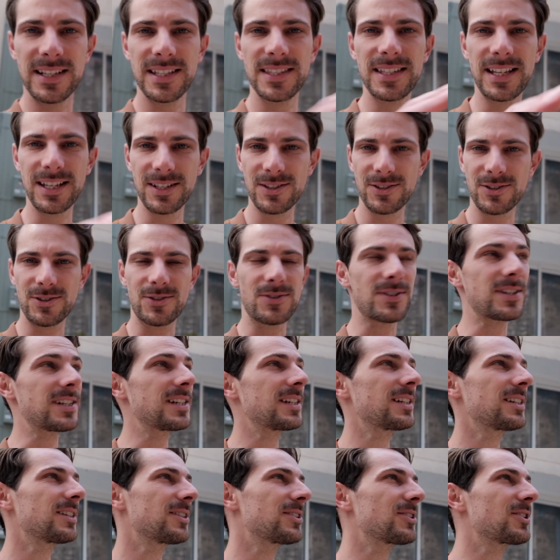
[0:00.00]
in that
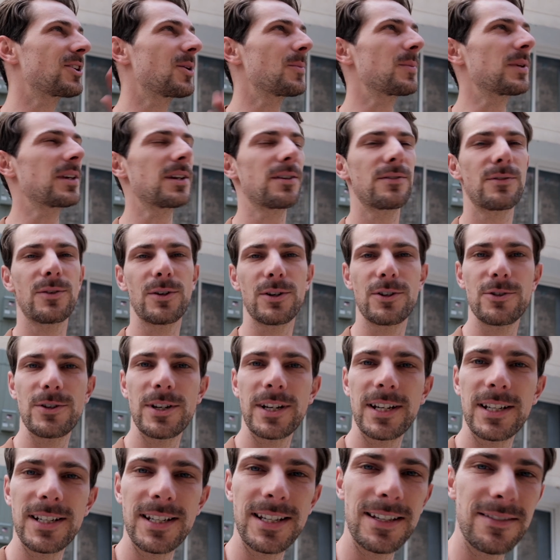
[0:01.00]
street just coming here for a
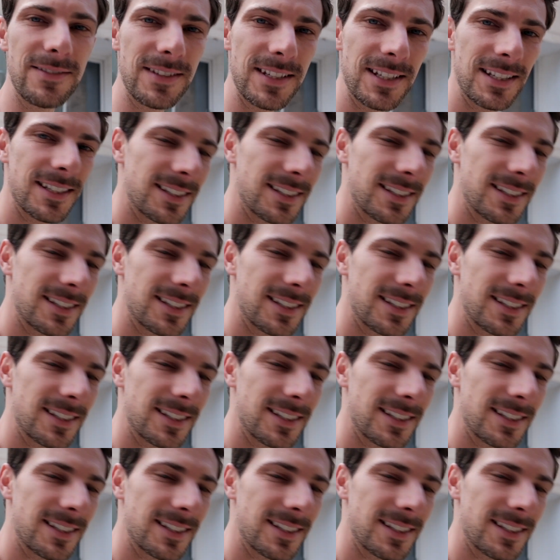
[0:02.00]
drink in the evening.